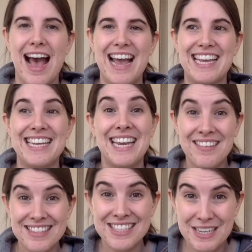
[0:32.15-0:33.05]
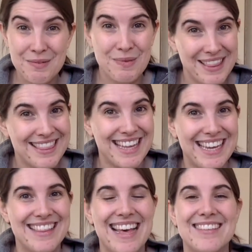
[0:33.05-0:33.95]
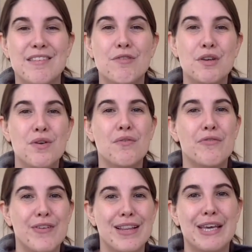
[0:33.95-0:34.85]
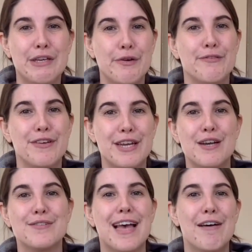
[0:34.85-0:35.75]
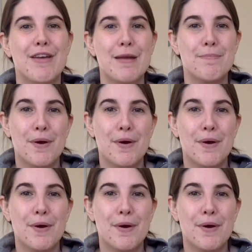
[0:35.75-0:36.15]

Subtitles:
I can guarantee you one thing, and that's if you don't feel like your videos have a